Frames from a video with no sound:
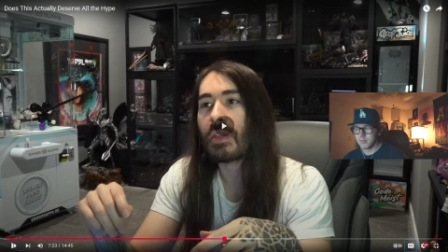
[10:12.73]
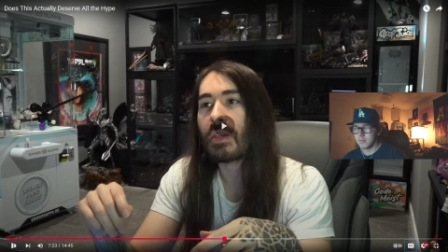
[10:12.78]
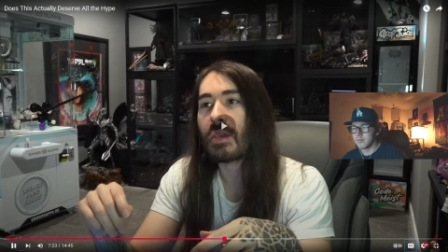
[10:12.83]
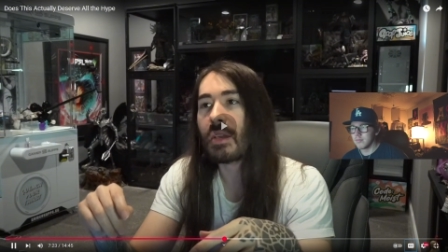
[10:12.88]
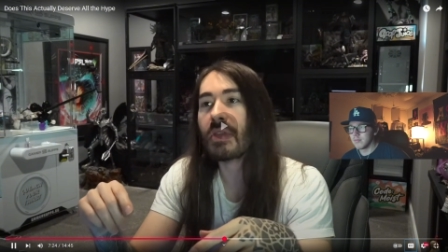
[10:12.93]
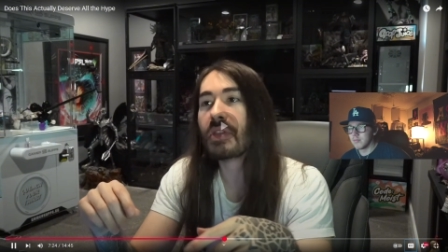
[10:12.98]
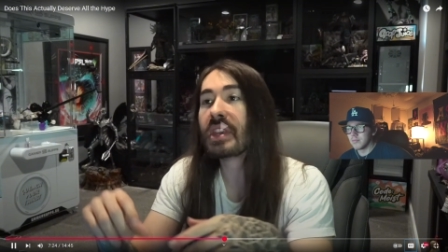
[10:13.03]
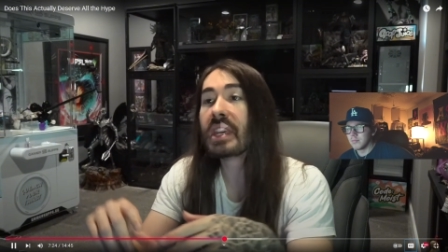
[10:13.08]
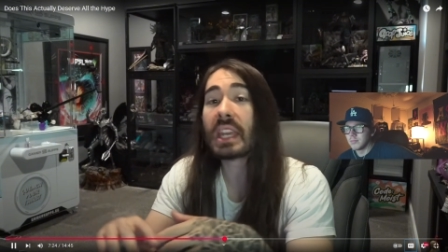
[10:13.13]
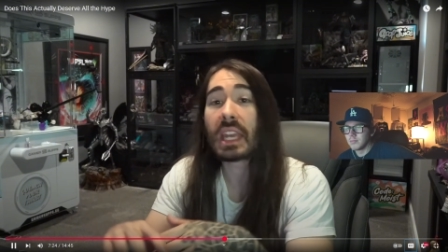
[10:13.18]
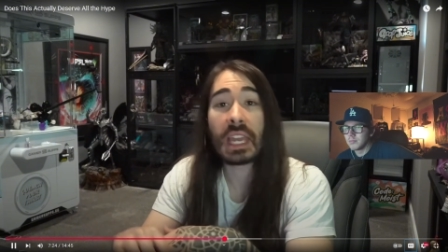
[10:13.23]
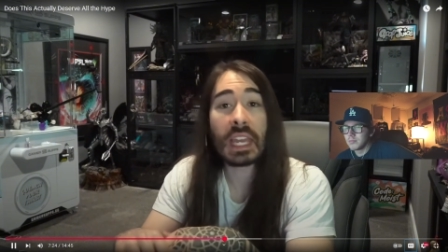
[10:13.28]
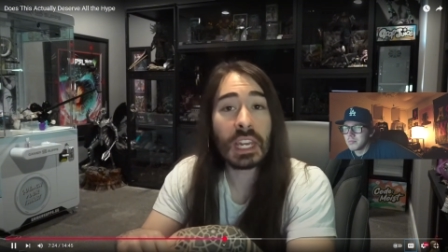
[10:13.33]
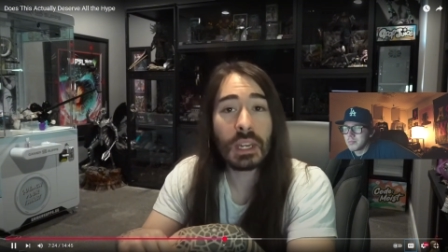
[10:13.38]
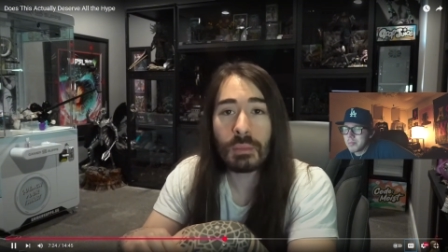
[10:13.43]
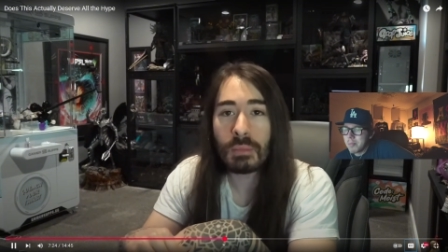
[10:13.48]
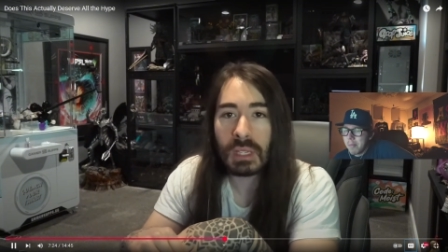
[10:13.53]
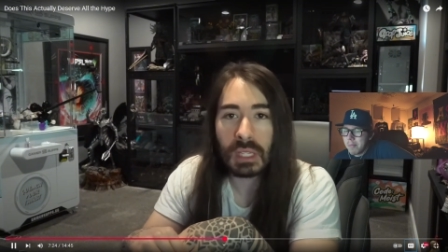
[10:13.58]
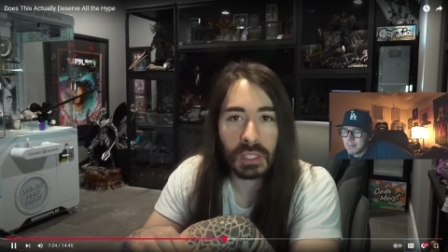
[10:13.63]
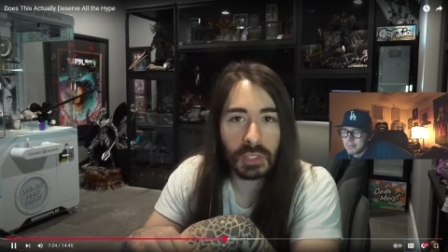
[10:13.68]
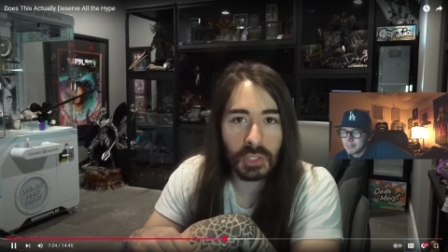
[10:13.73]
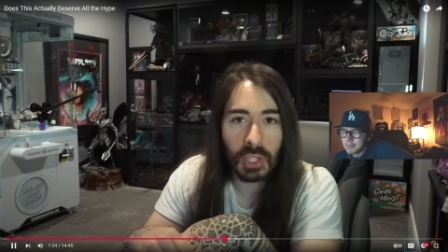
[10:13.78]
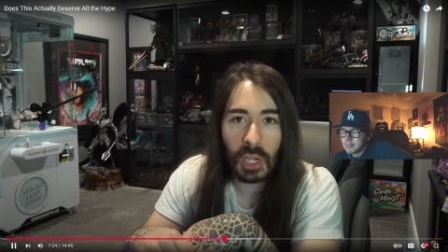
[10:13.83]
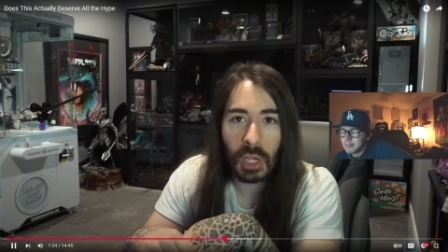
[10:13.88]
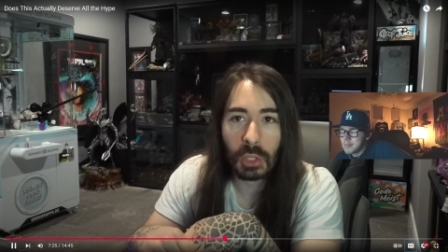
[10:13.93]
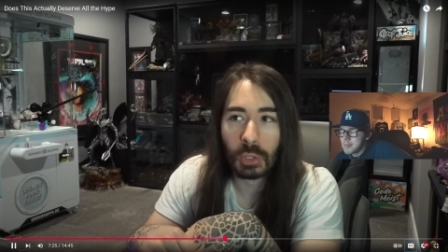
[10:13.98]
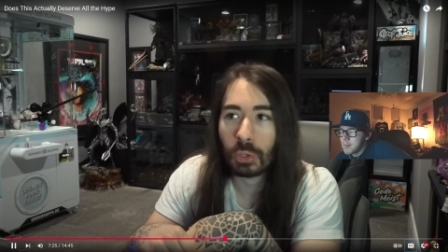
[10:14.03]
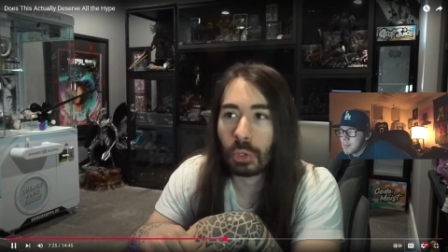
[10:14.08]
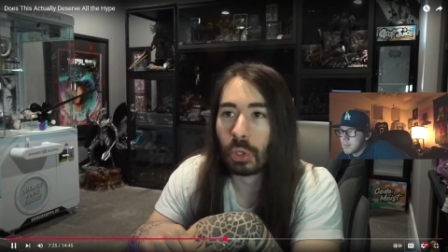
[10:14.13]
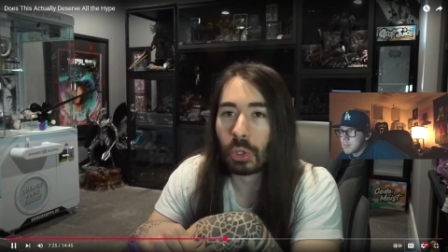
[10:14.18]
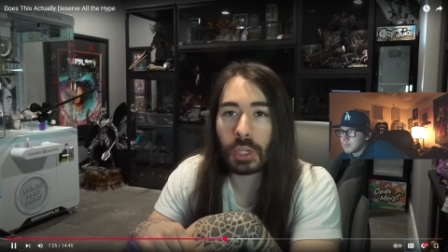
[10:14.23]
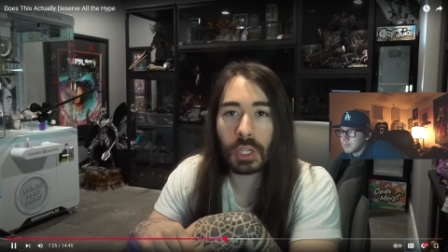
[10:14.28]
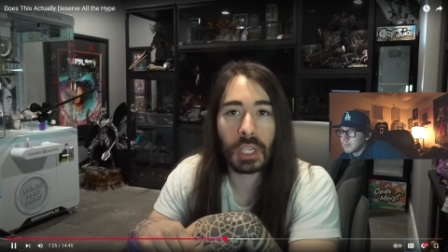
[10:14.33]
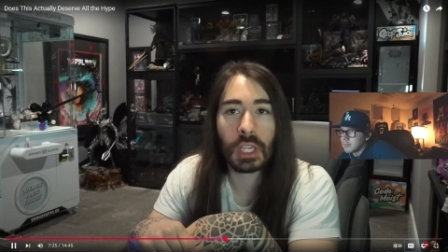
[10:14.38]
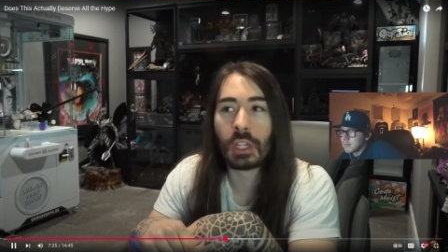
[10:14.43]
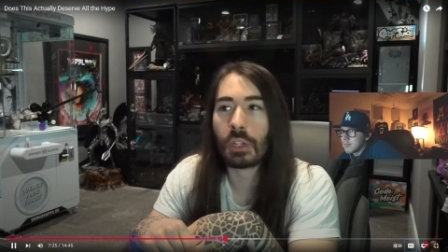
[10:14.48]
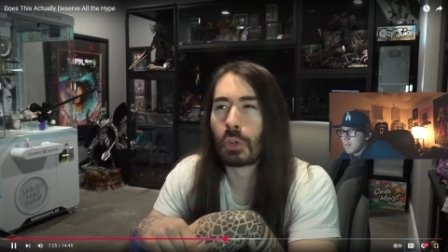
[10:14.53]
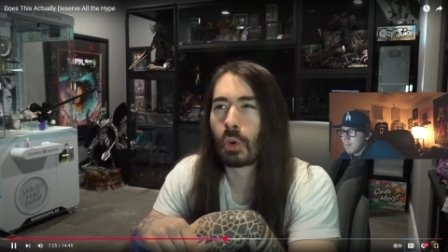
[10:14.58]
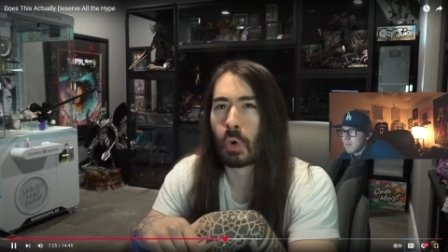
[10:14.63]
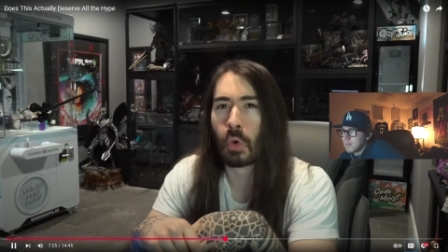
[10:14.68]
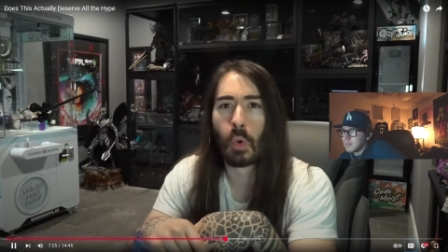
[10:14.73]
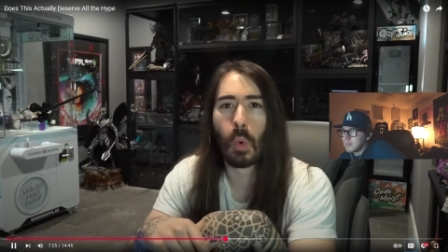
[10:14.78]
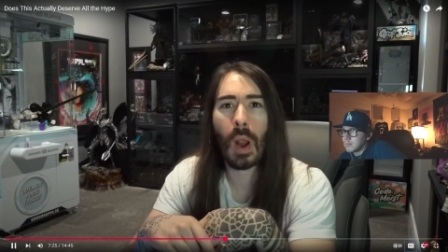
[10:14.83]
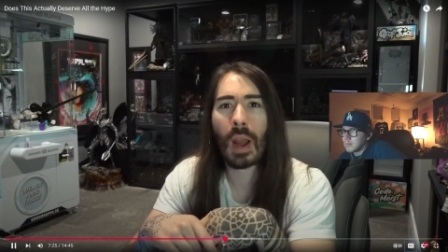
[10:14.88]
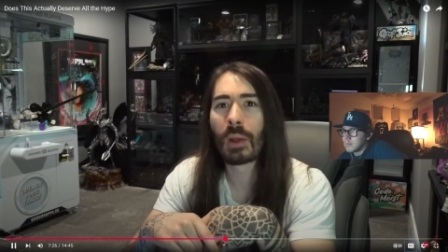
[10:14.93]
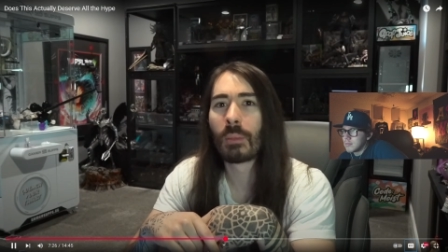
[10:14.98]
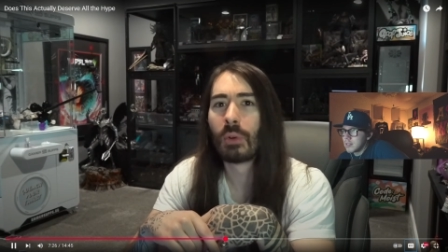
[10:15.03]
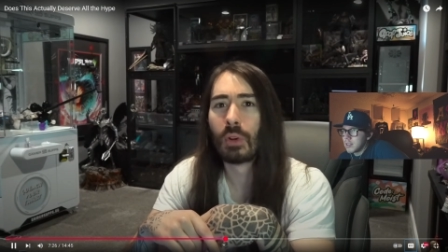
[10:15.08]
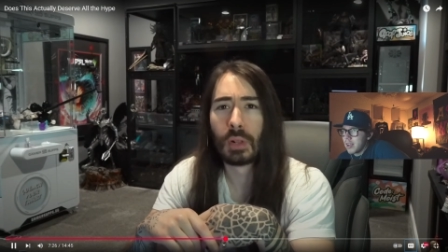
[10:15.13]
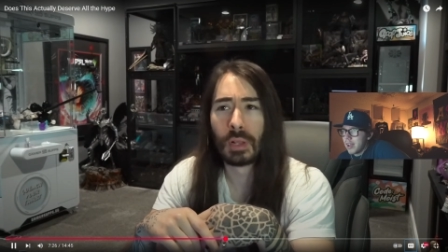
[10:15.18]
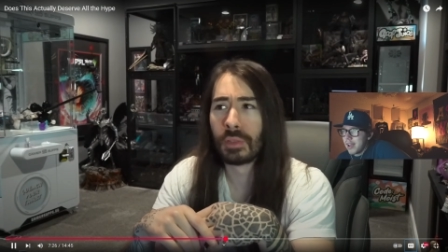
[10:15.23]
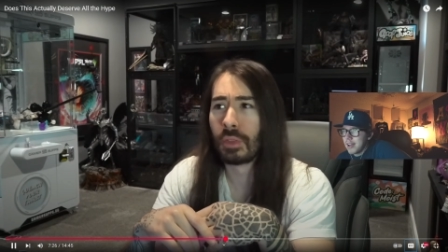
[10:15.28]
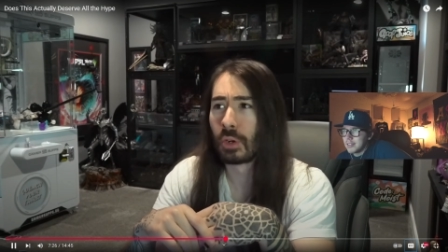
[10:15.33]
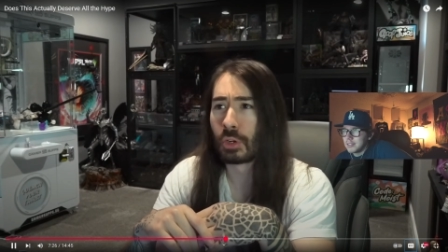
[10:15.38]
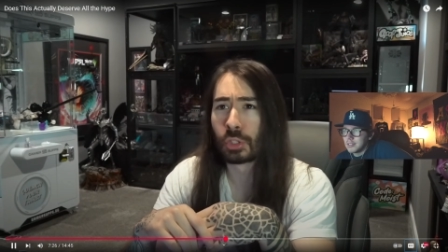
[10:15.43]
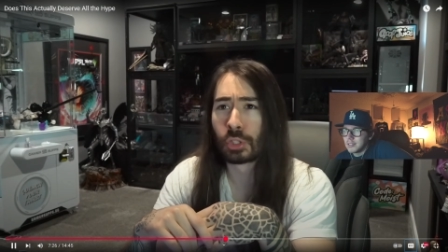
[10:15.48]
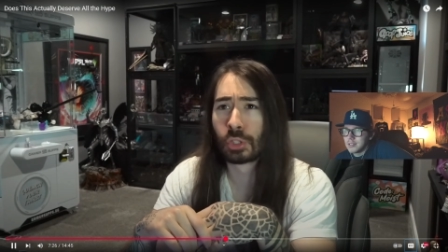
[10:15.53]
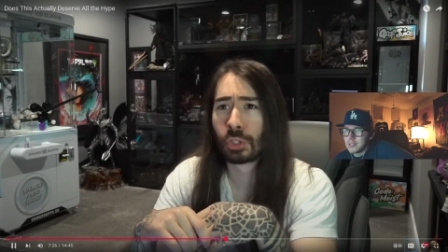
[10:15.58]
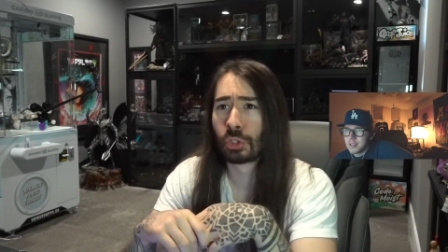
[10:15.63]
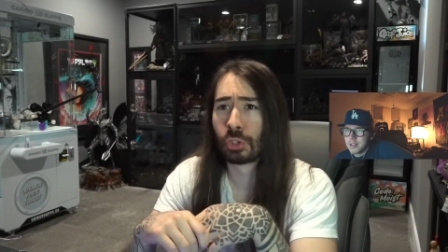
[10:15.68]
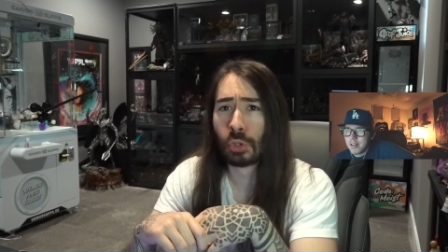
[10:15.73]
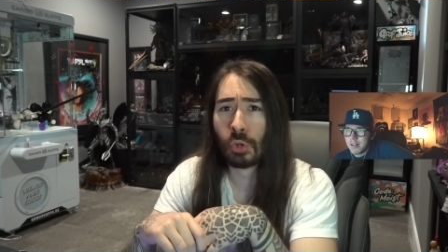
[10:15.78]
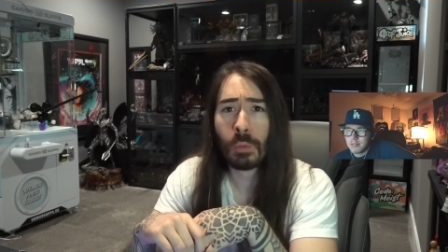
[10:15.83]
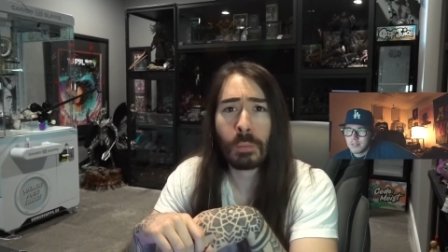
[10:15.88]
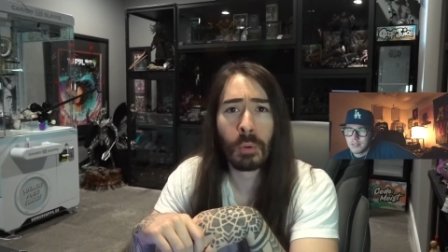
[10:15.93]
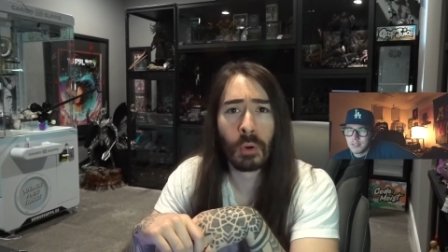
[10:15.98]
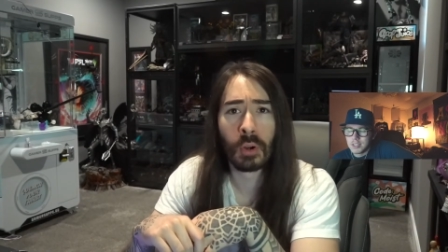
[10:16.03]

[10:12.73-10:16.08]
The enemies look incredible and they're super